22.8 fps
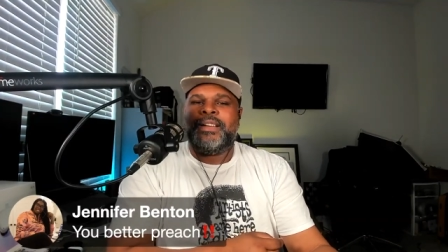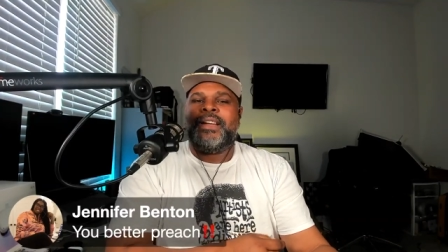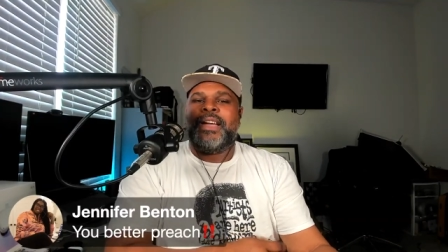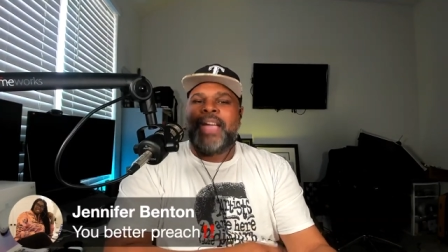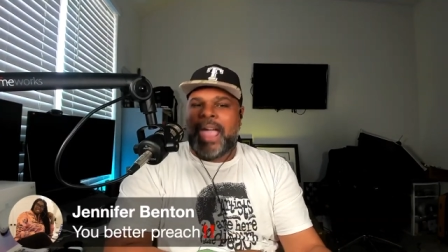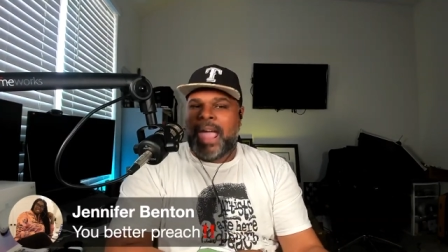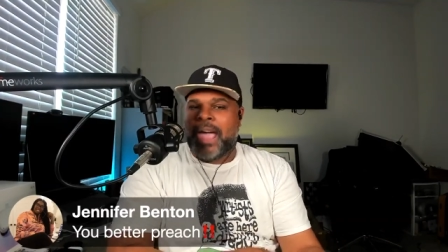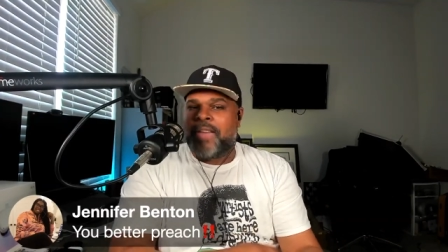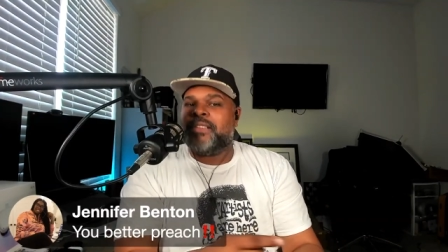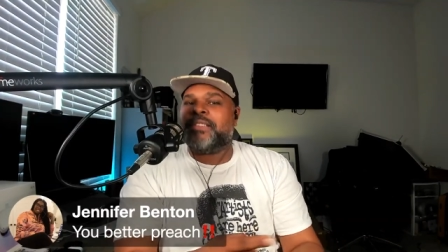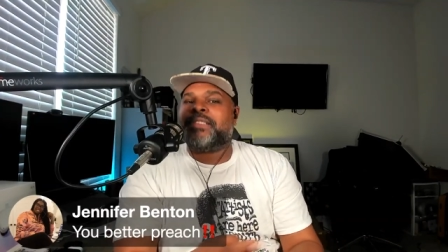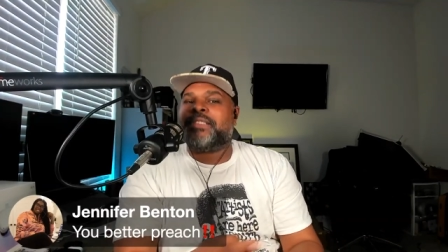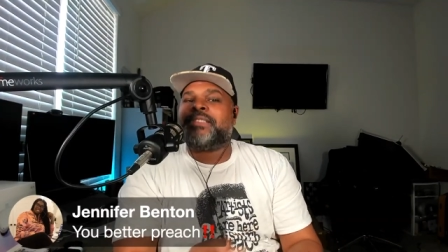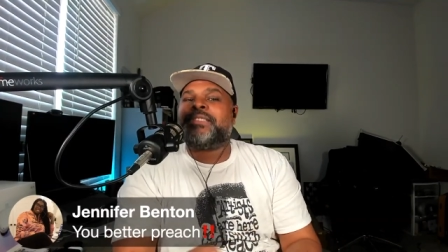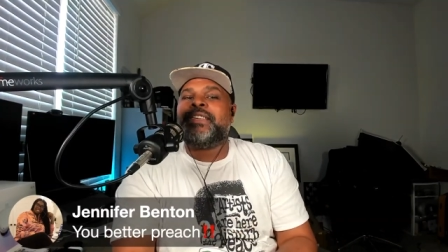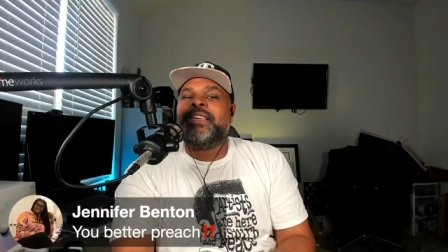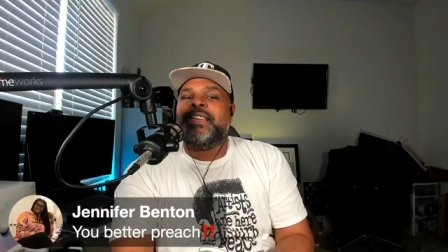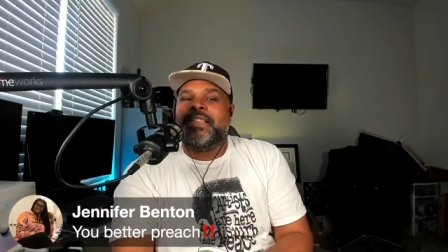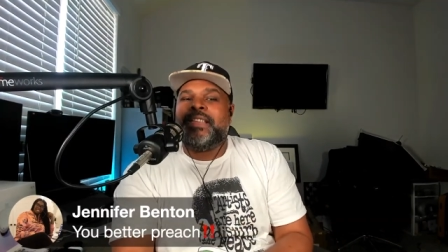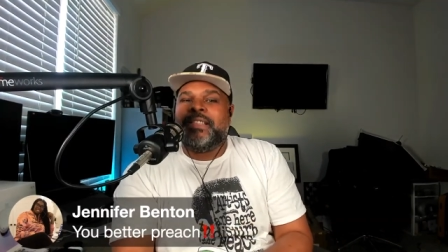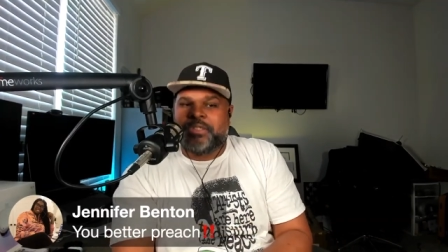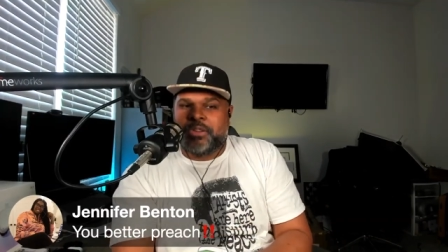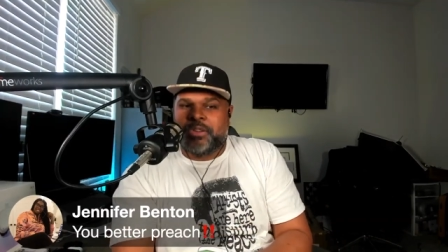and the
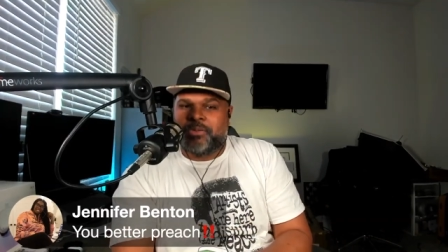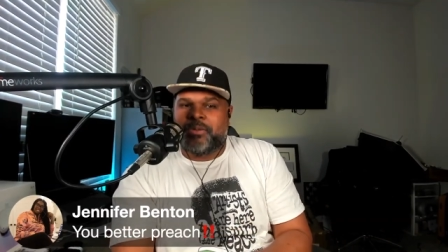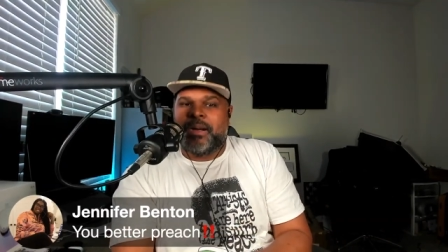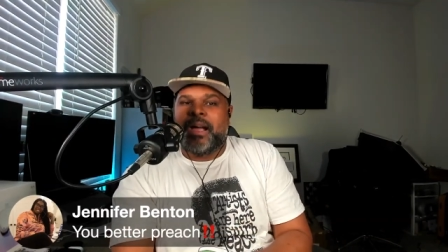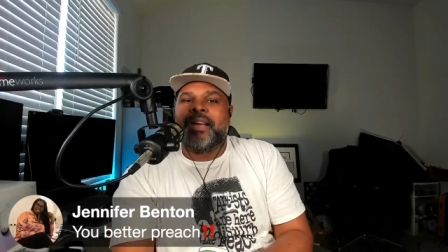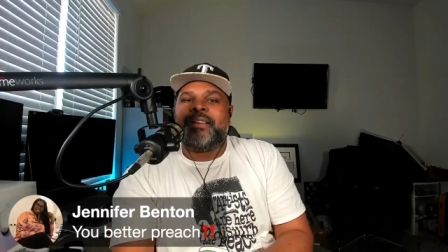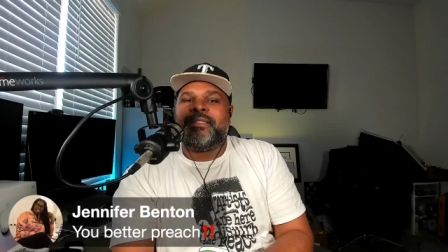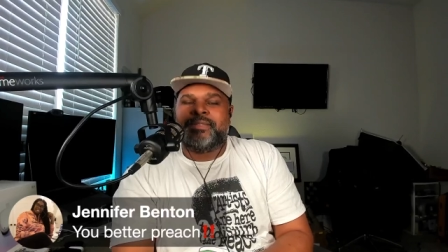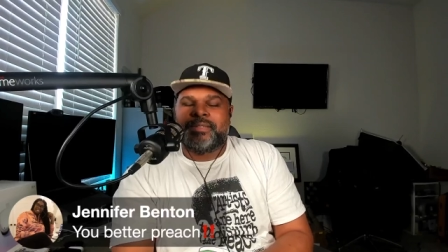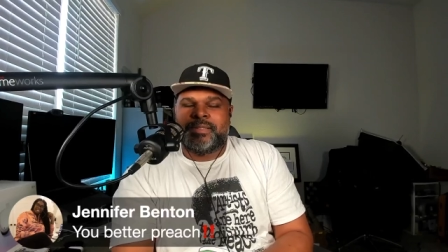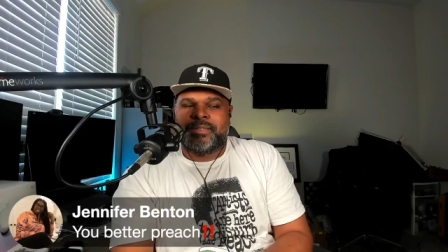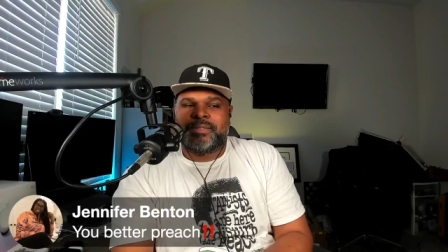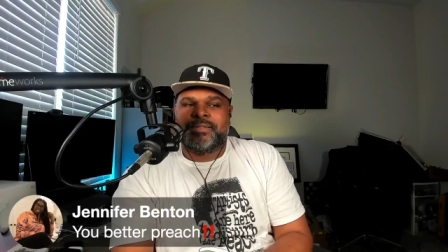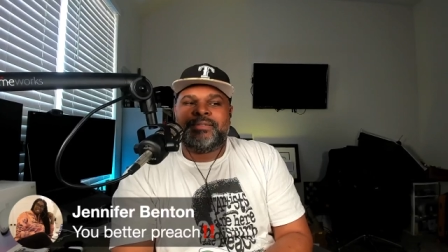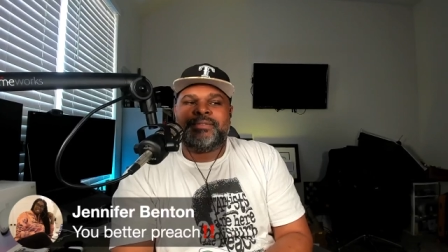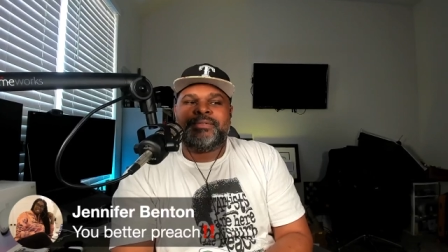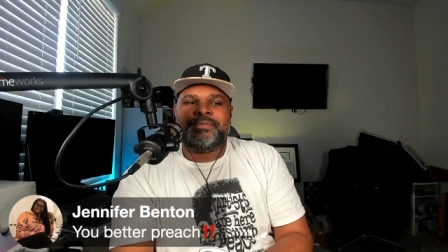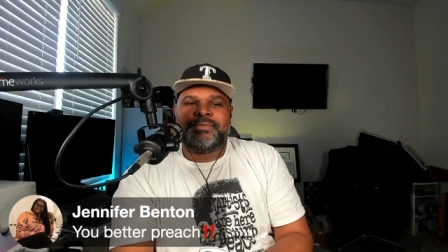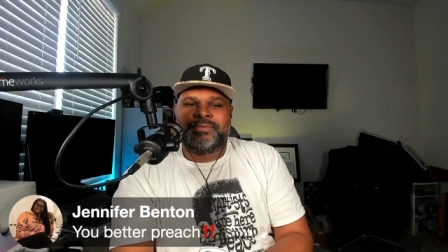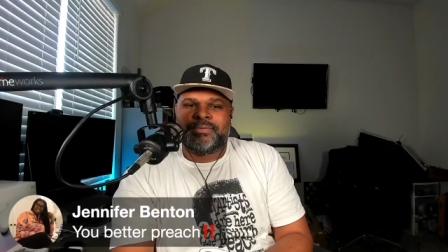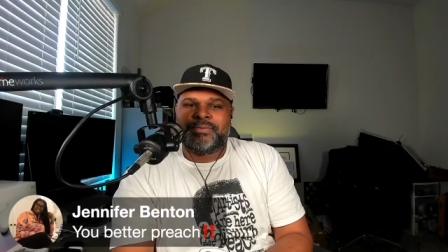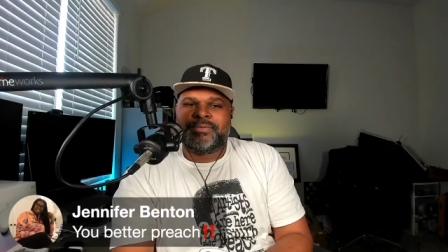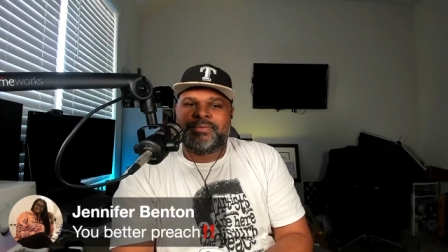seeds are
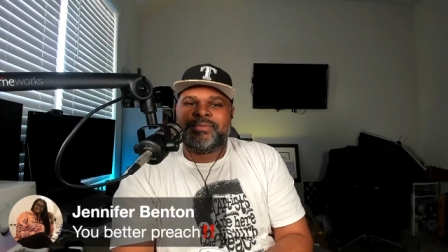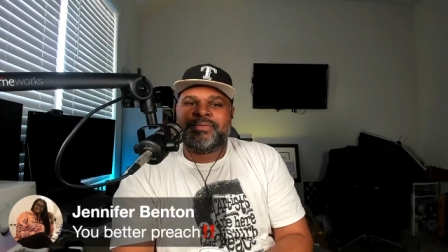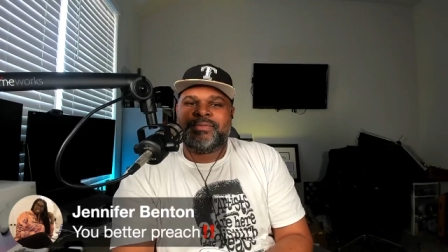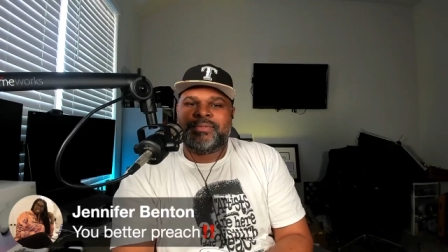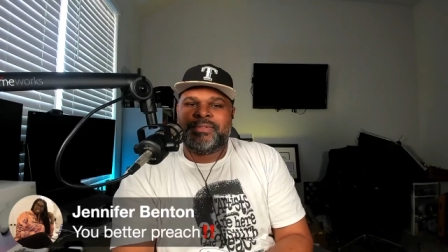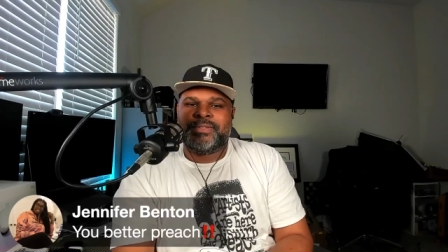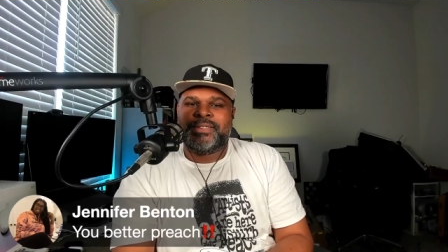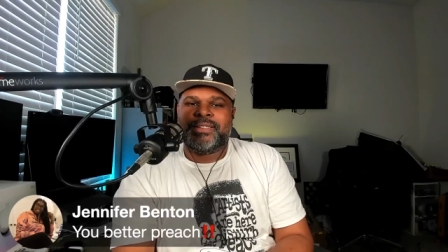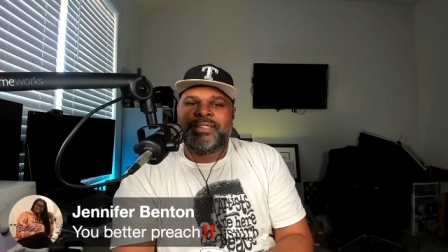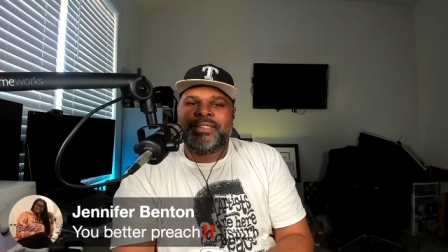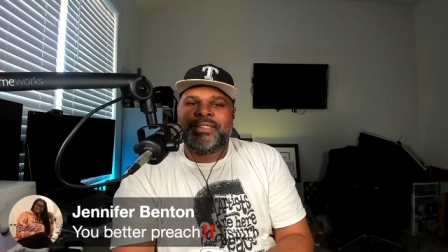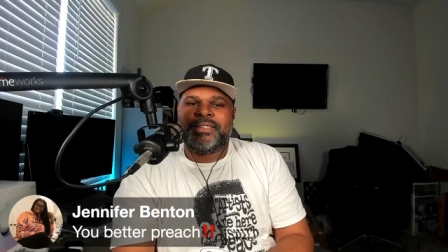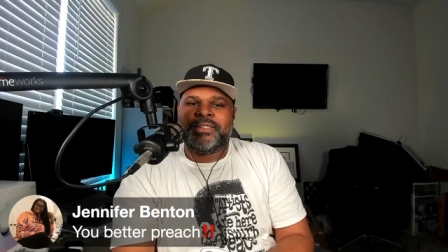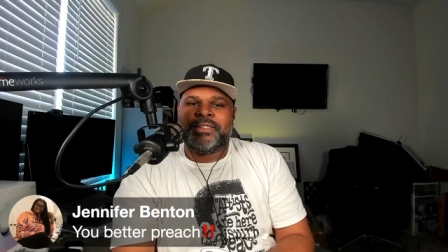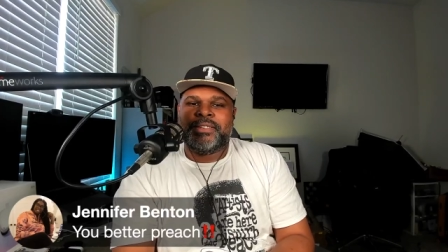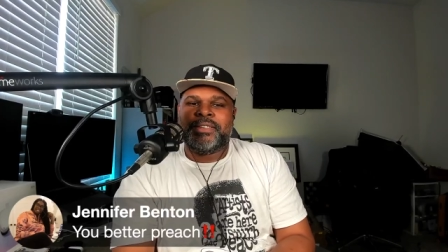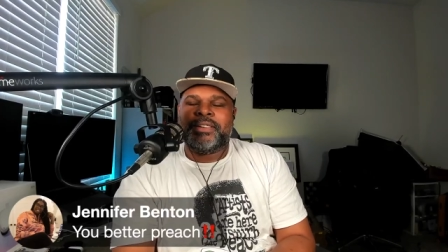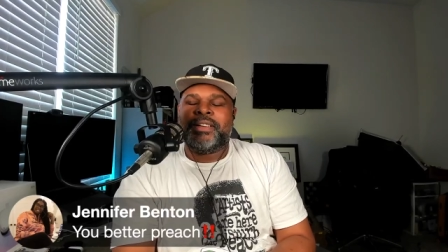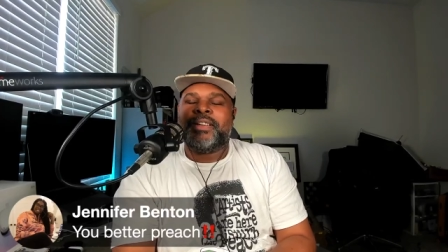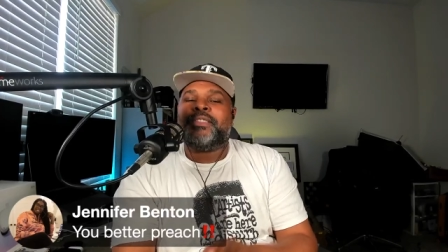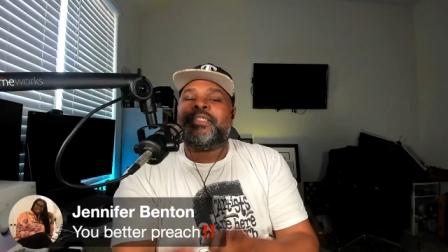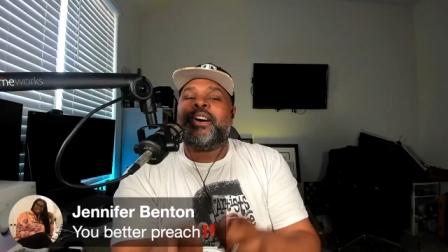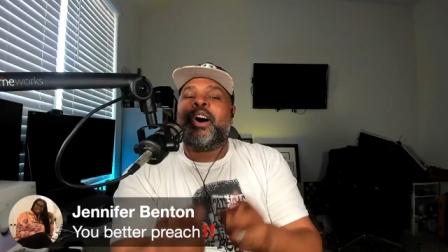
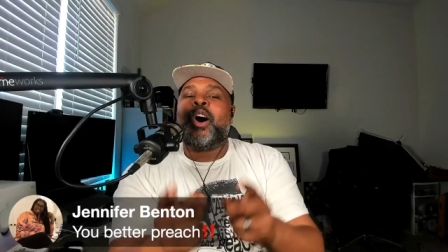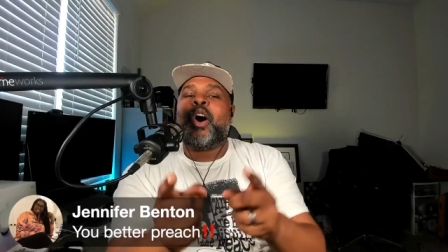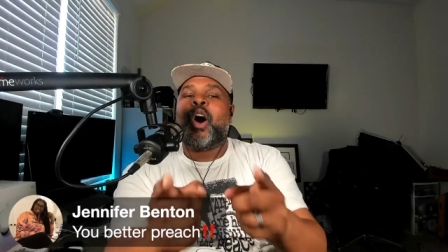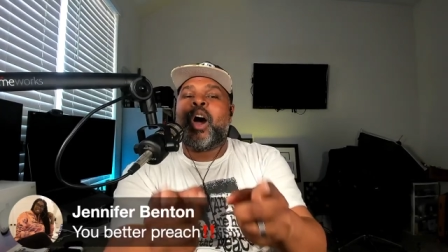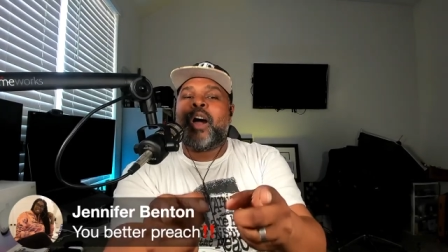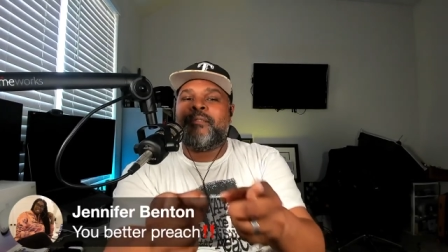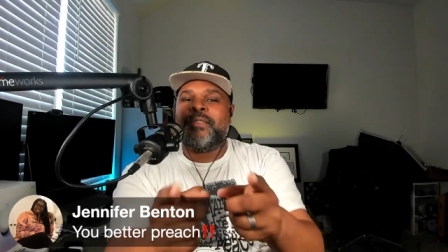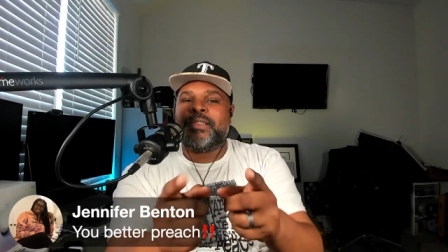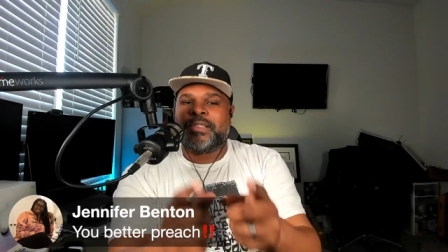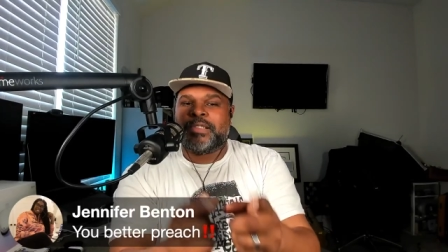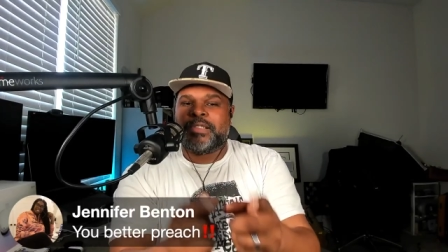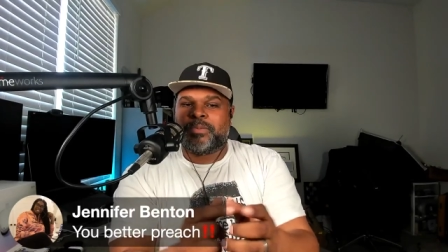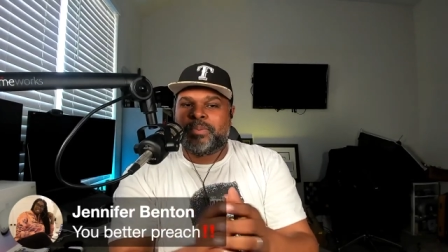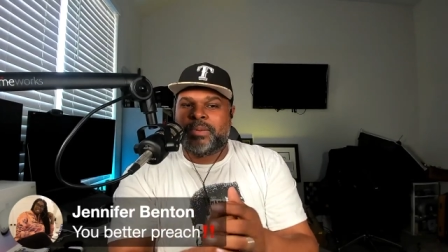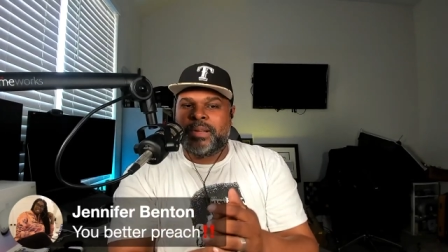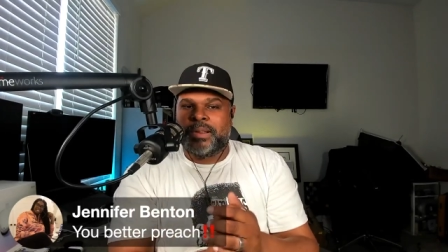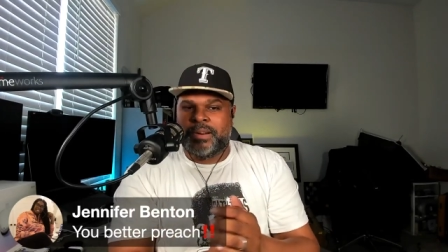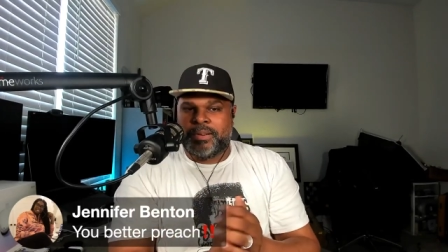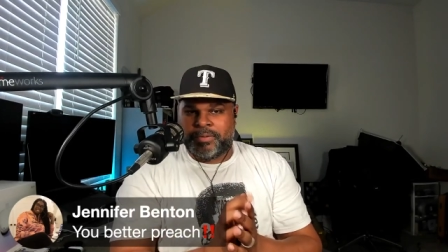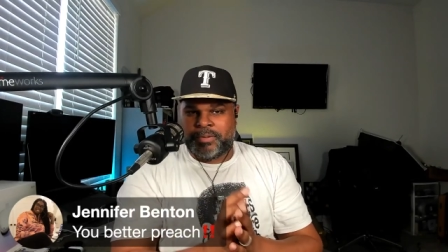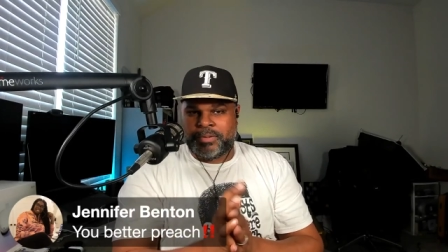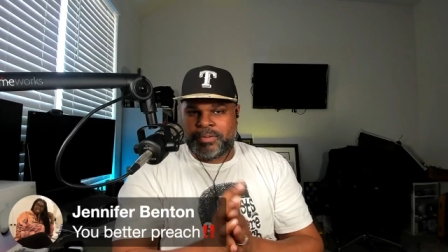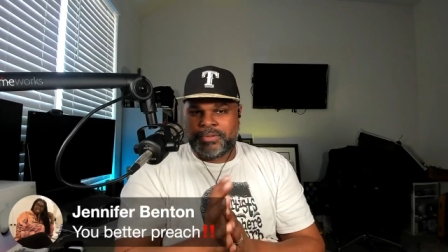right, the harvest is
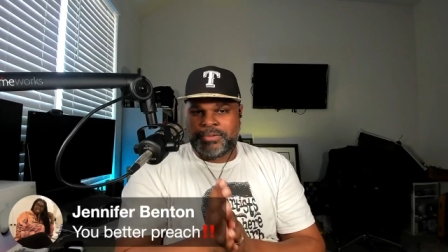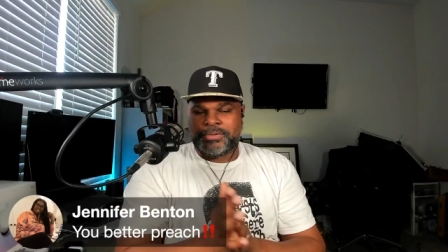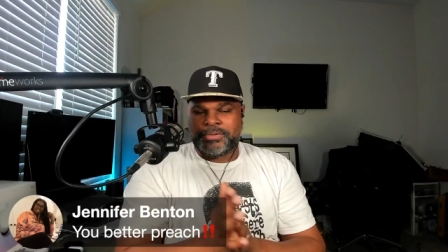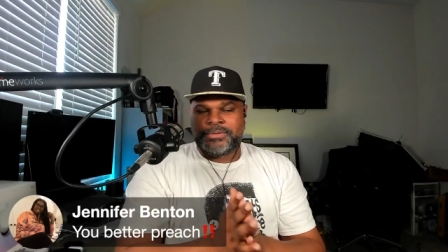plentiful.